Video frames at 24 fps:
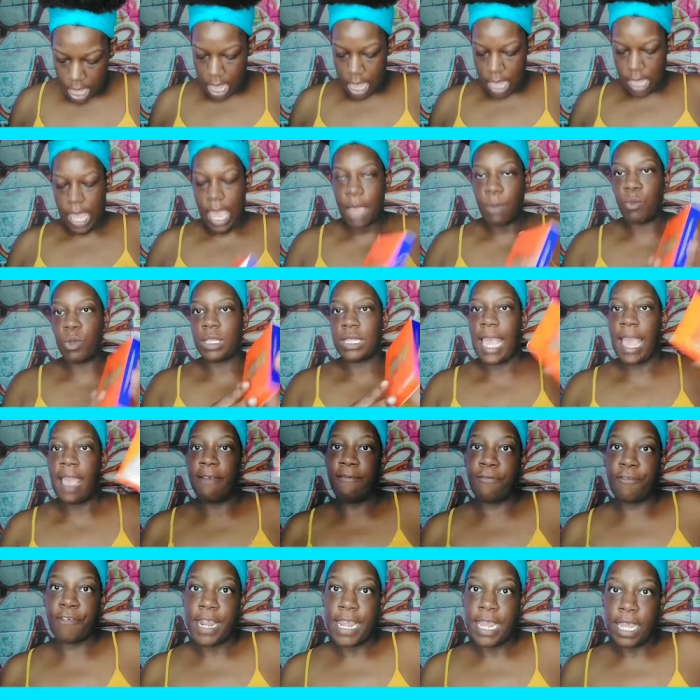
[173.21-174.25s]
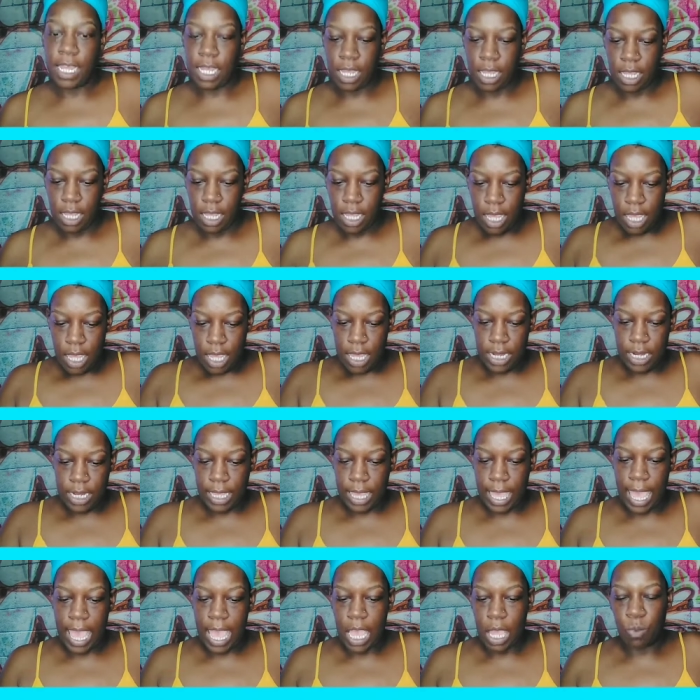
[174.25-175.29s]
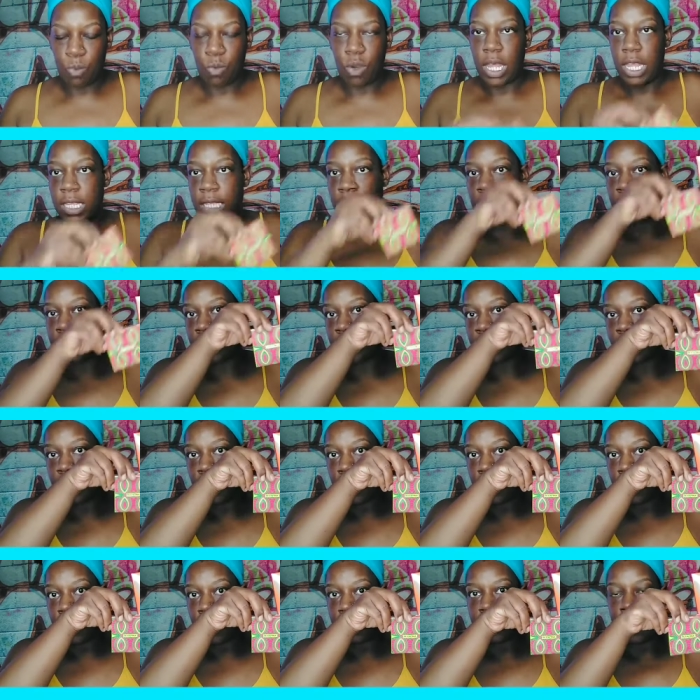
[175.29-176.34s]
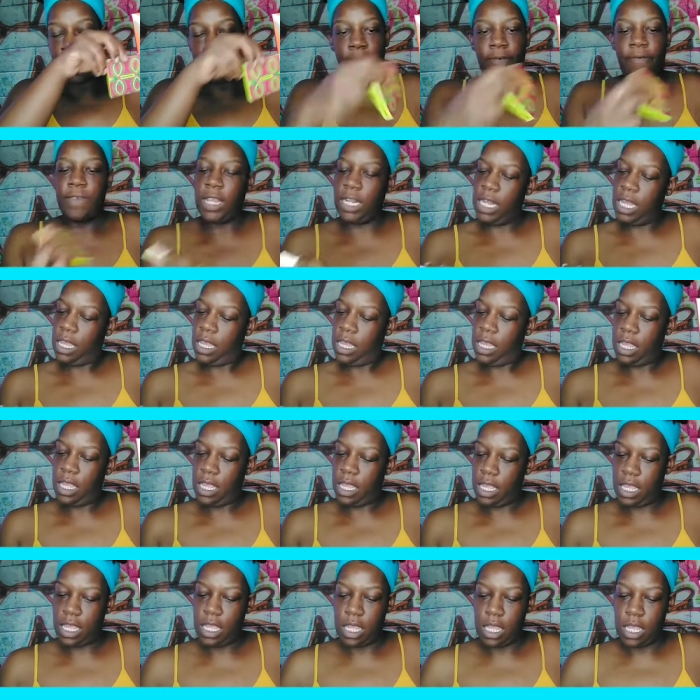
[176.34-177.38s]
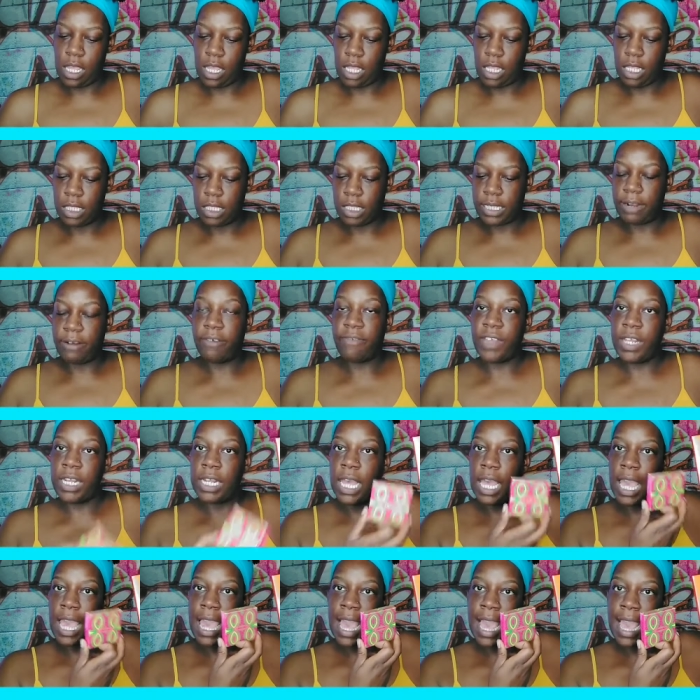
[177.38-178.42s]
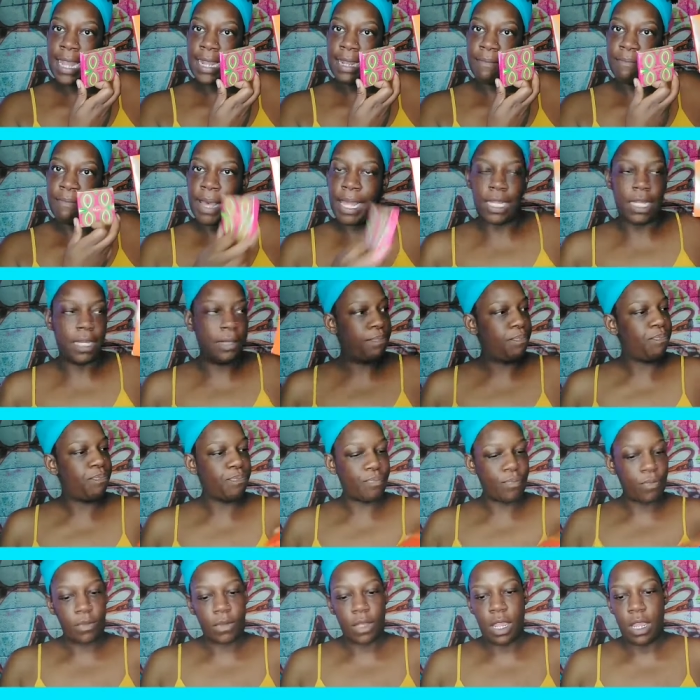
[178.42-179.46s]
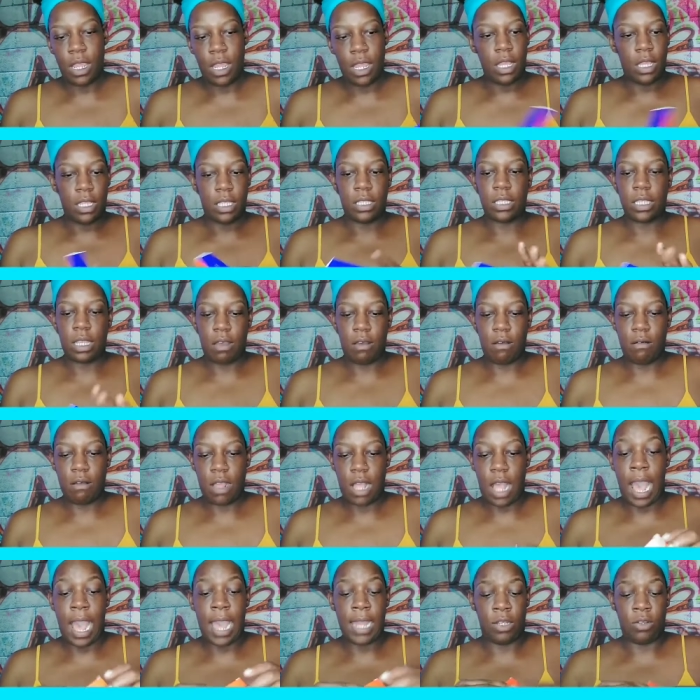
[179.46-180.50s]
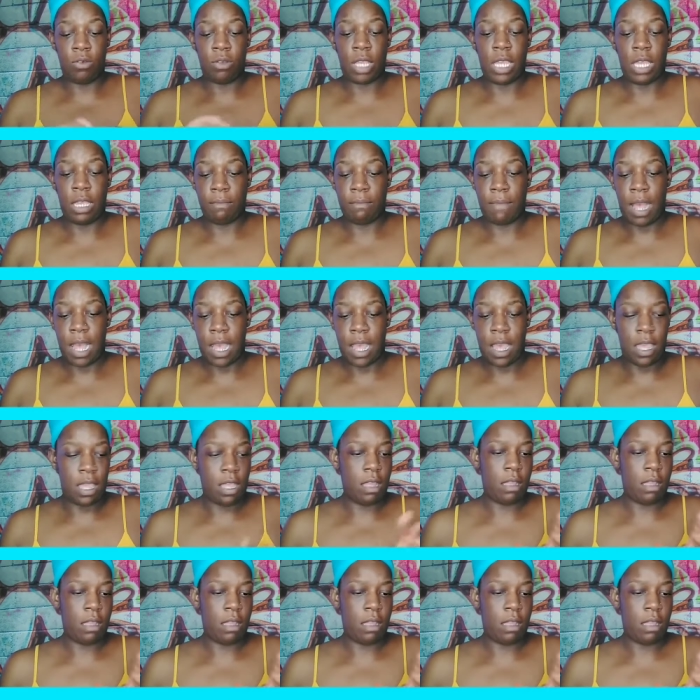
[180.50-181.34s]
It came with the Afrique and it came with Seraphina, Seraphina, and Bella. So I do keep my